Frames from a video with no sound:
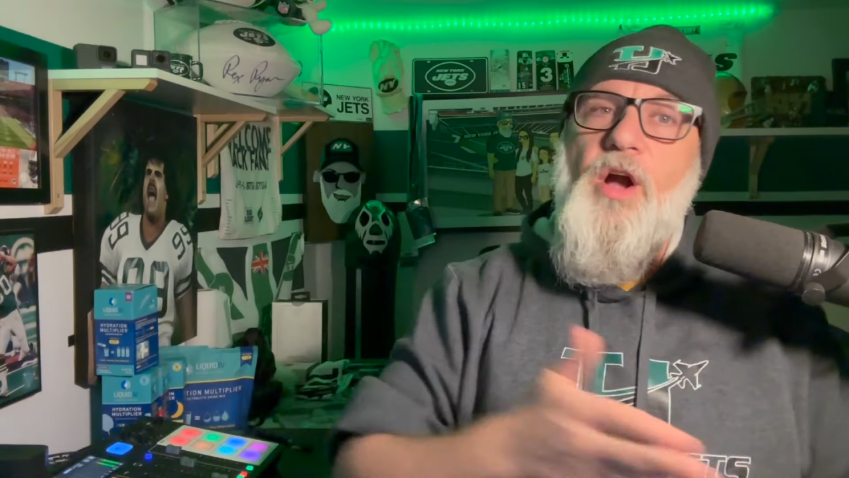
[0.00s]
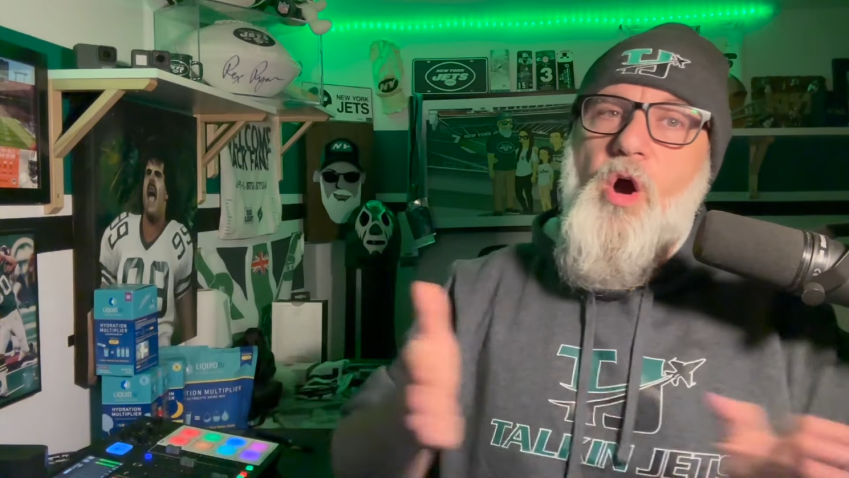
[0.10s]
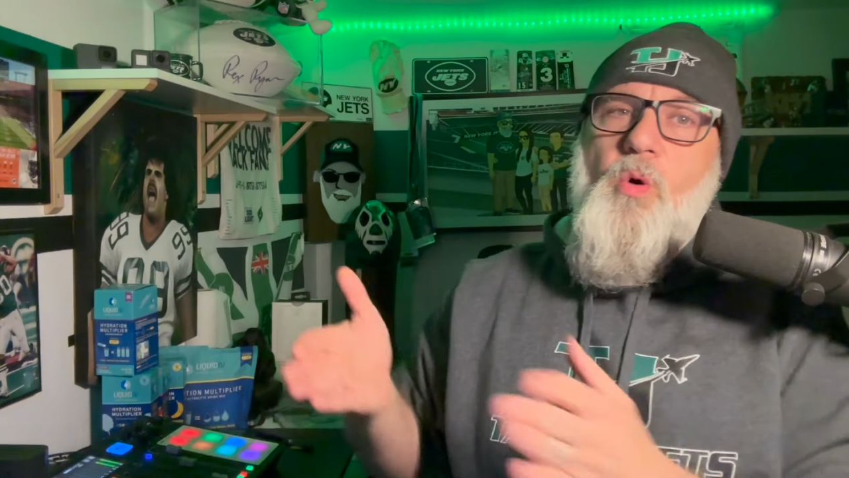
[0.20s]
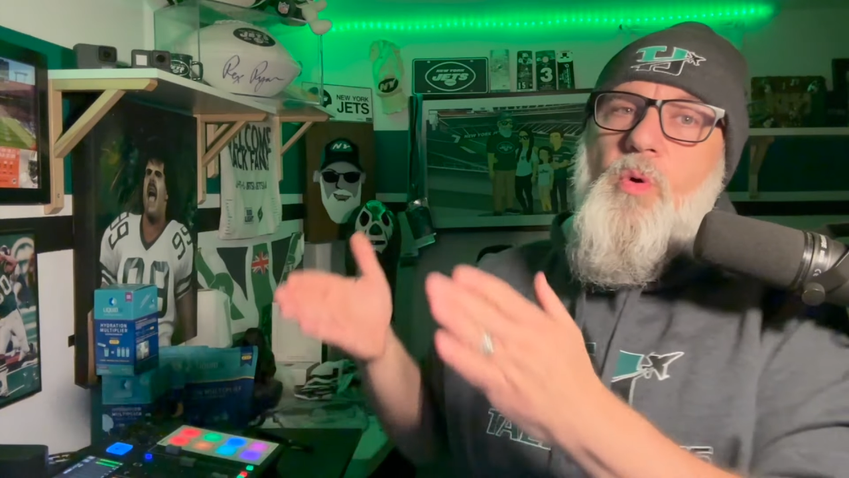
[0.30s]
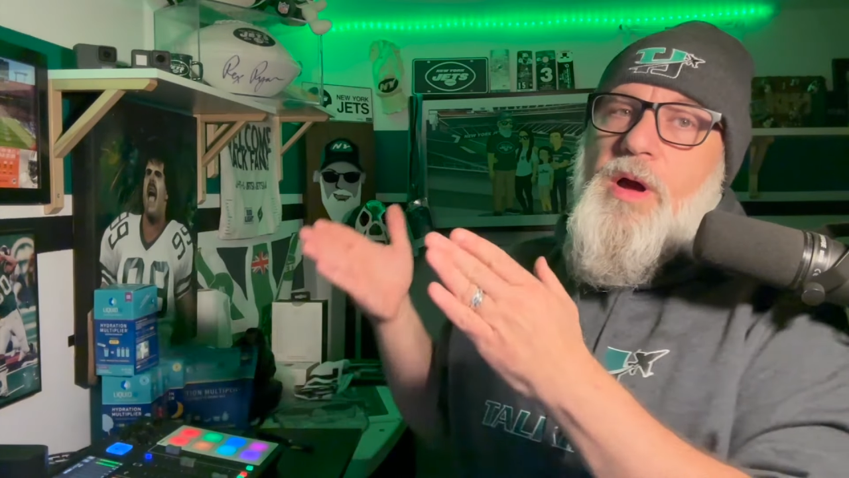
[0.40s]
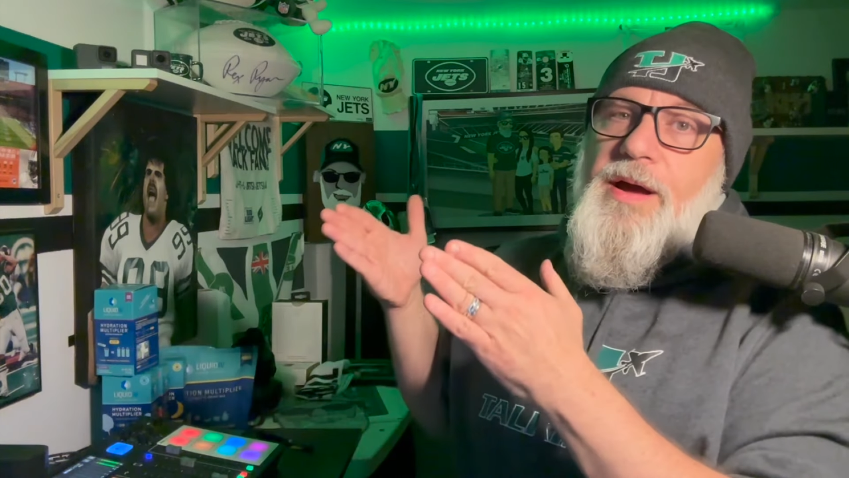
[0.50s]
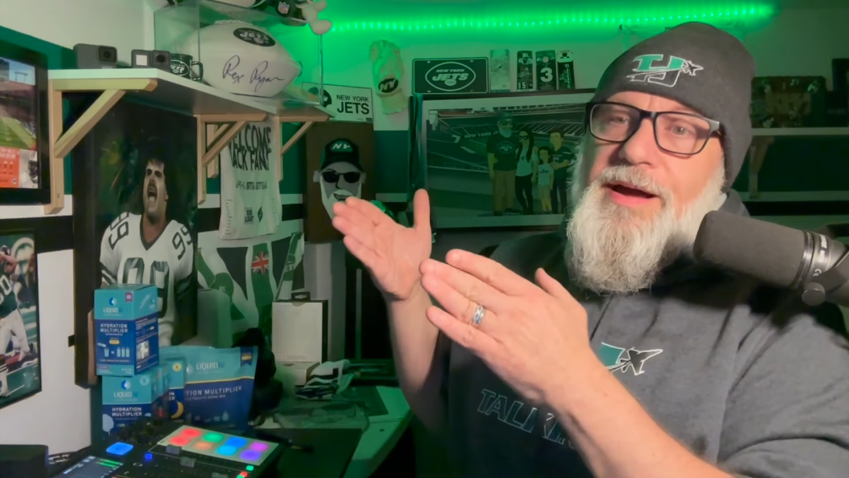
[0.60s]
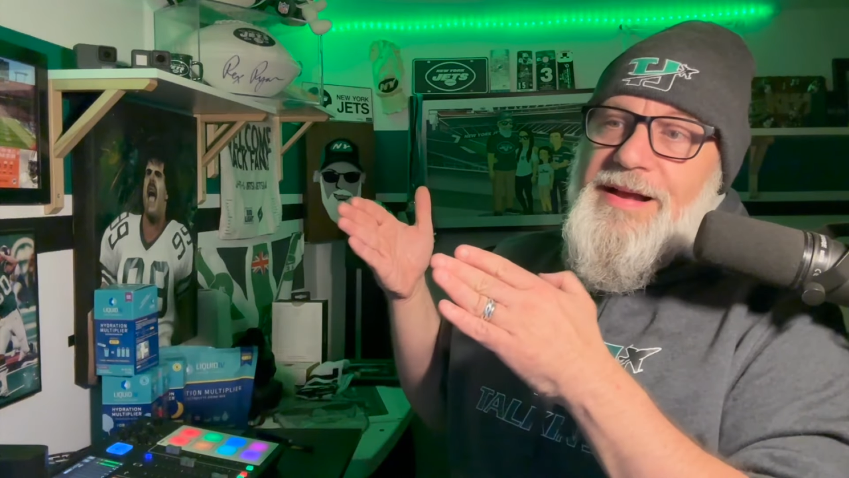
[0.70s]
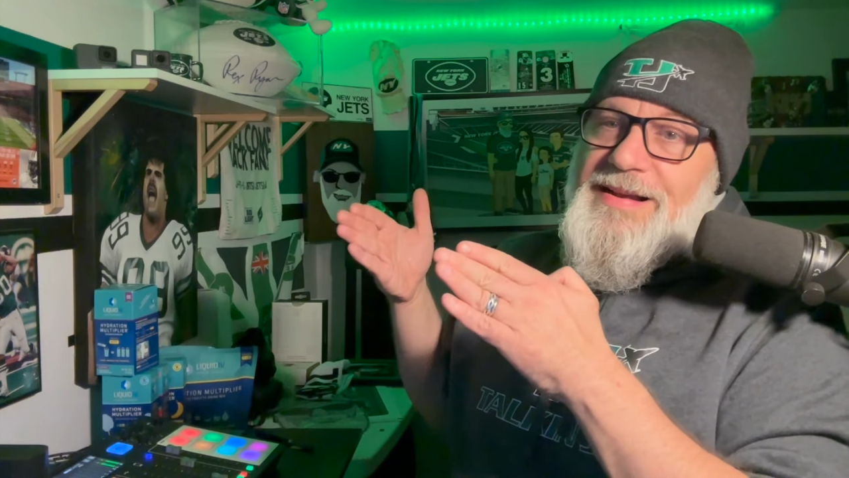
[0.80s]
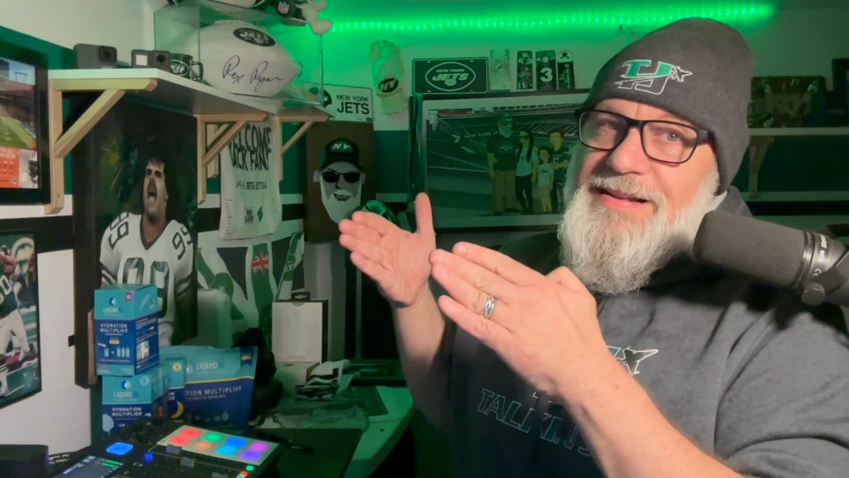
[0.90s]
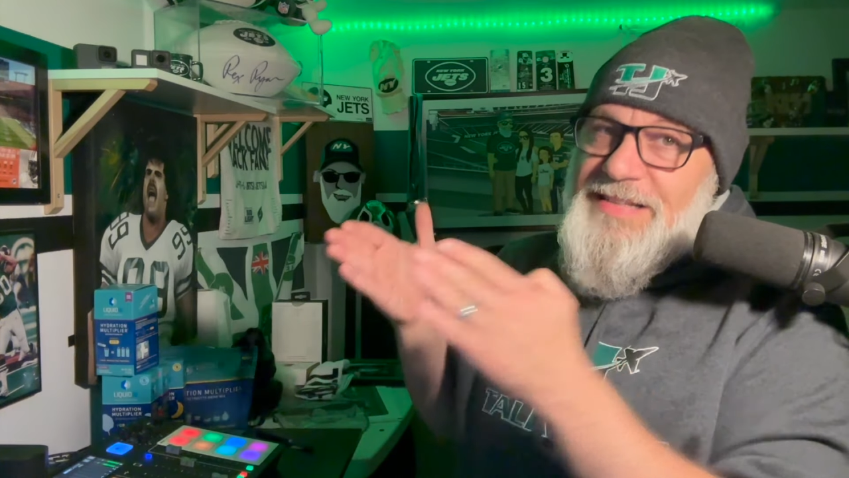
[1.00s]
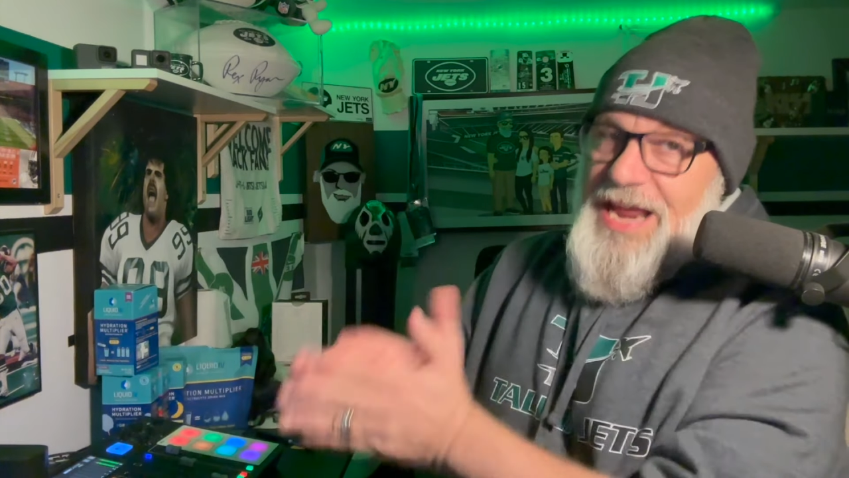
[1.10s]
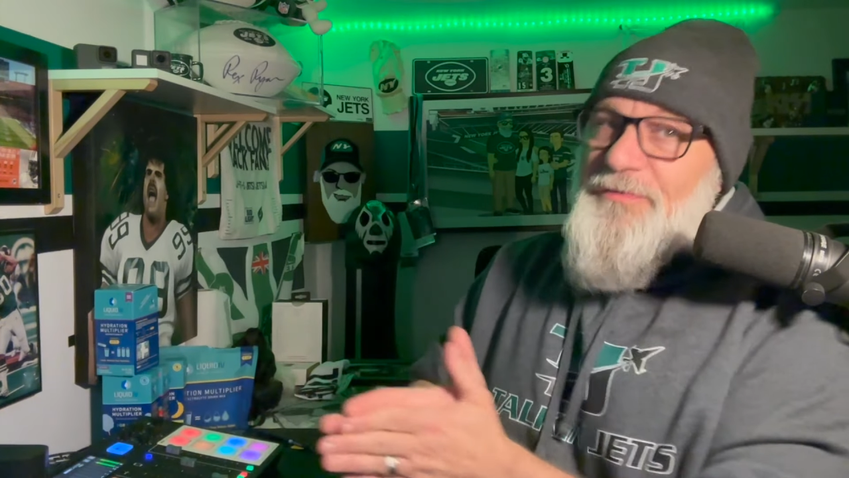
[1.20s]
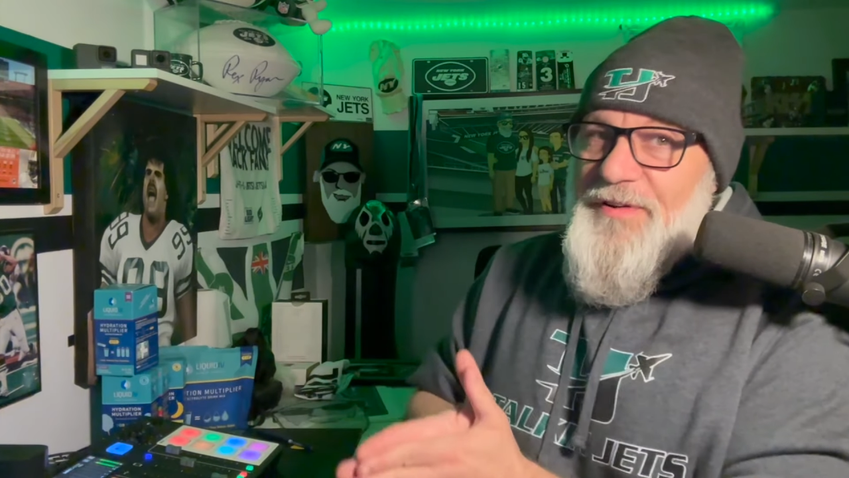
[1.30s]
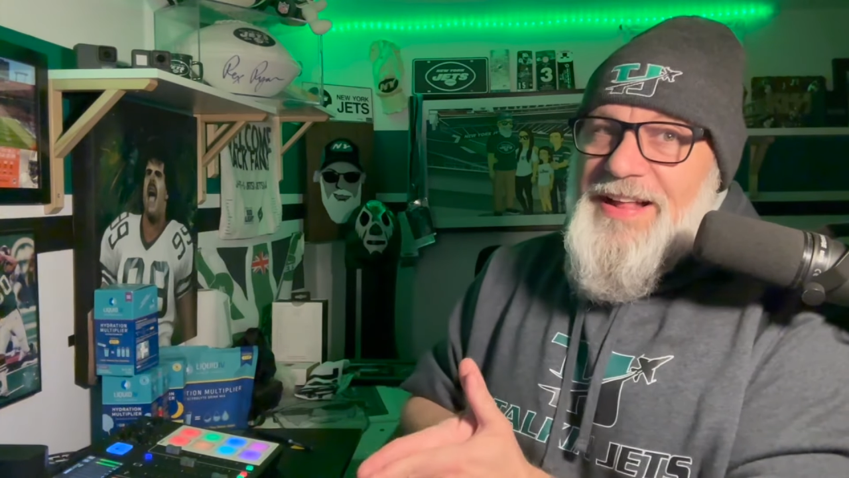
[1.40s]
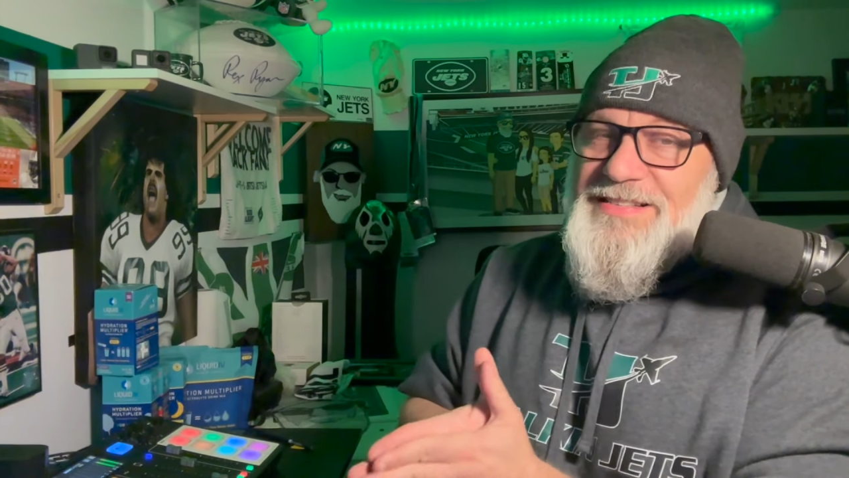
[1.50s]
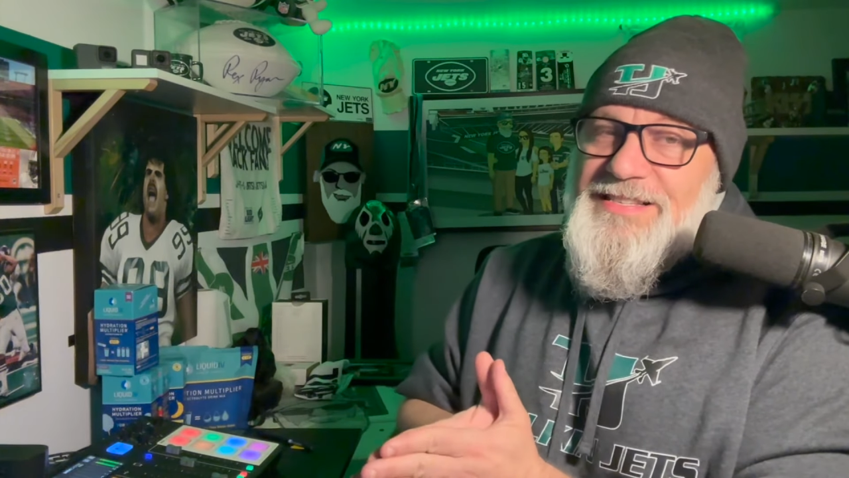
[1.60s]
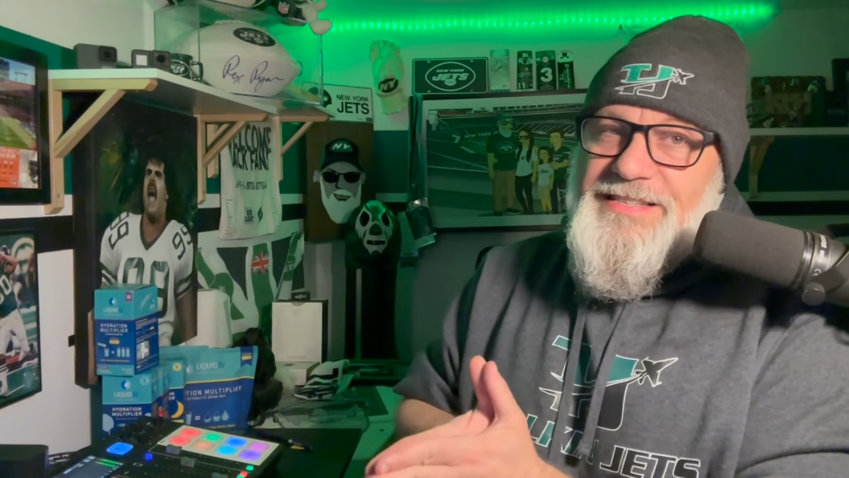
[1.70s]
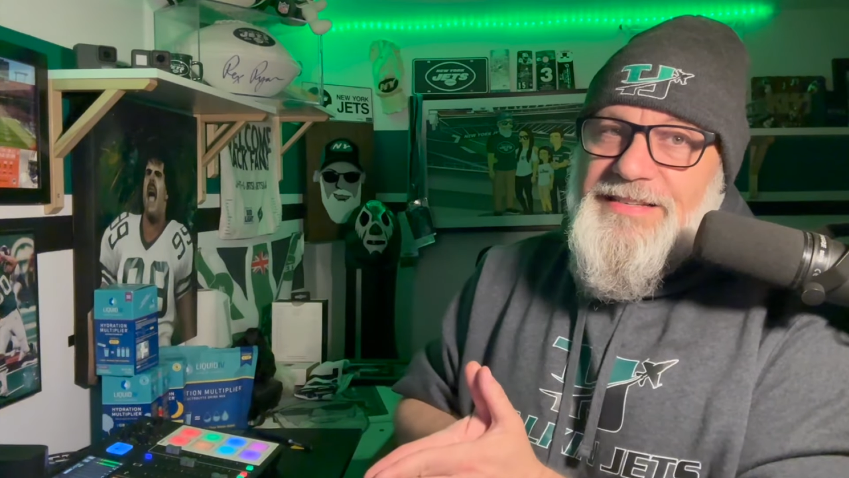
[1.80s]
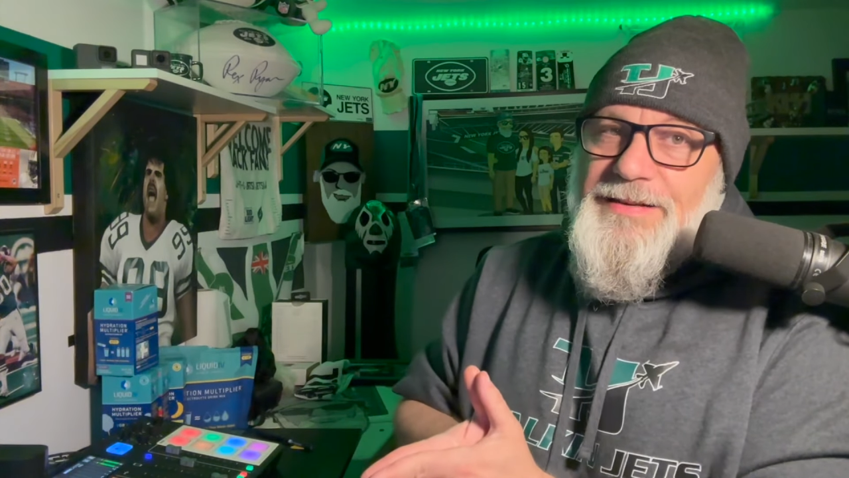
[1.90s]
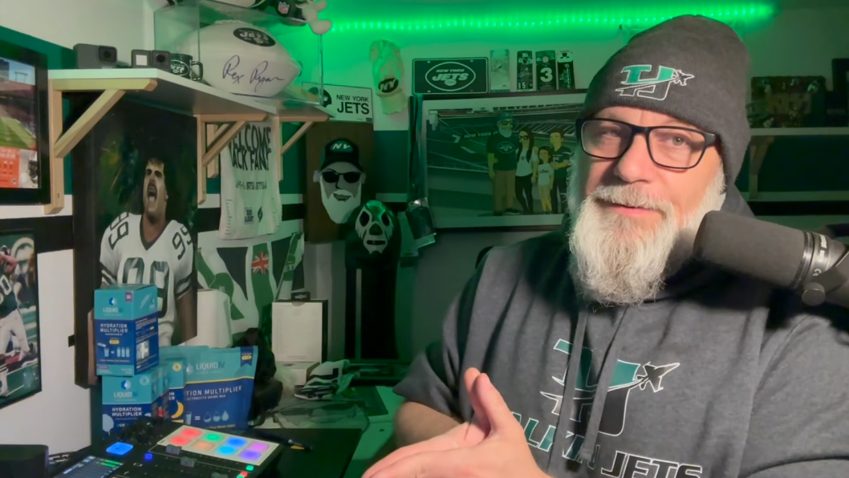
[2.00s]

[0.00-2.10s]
go defense,